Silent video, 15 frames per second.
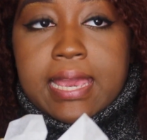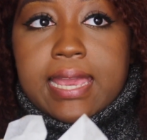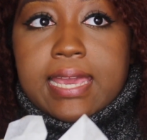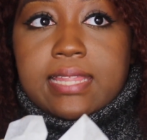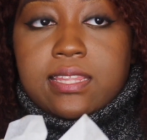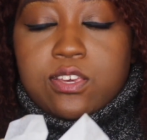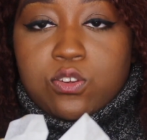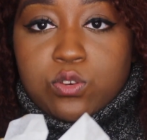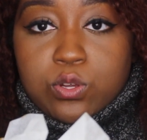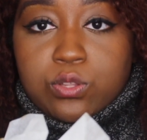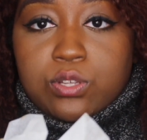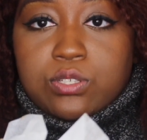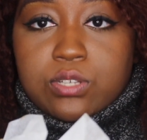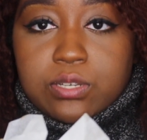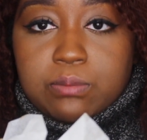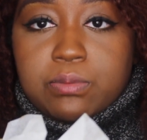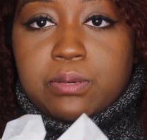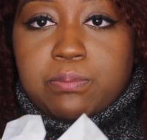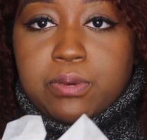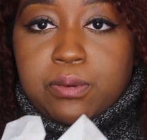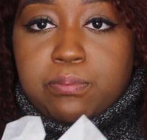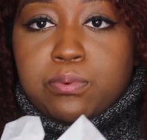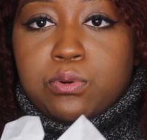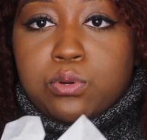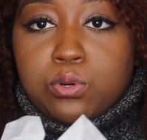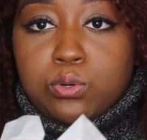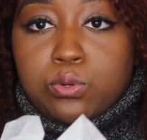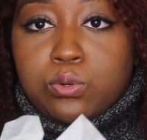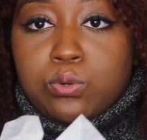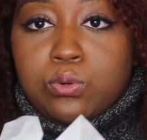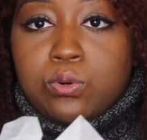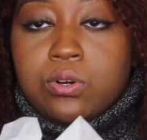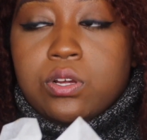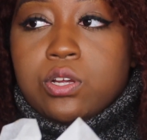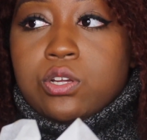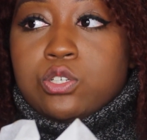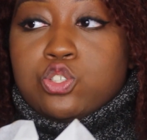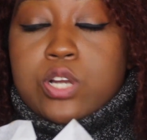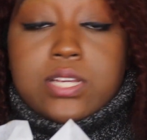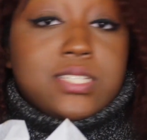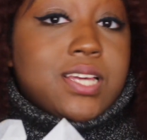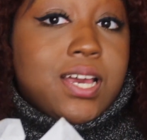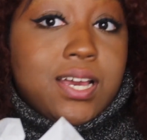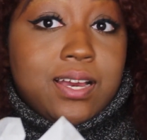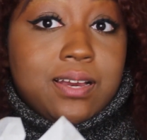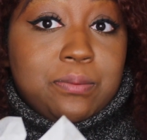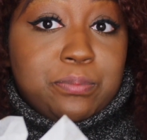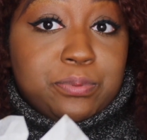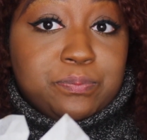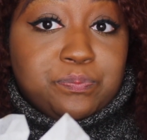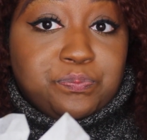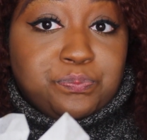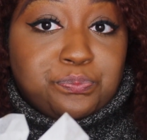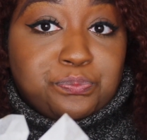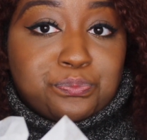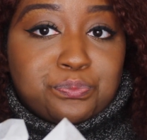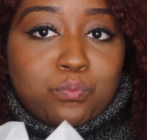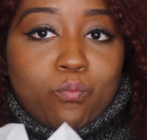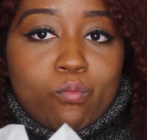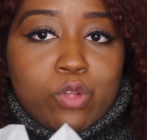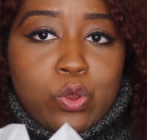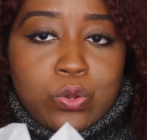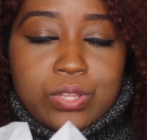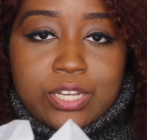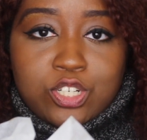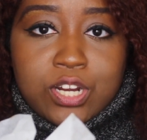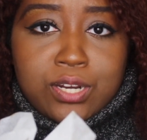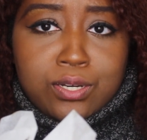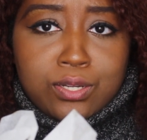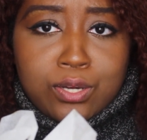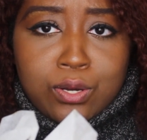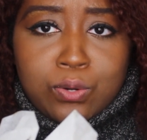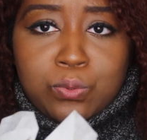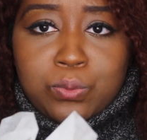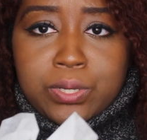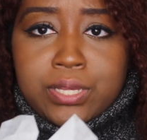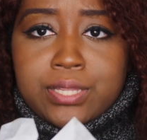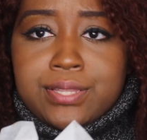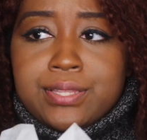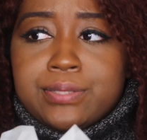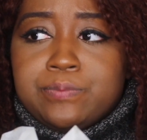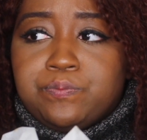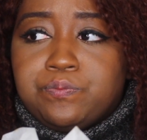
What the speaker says: And then, you know, there's gonna be people who dress up or they try to go with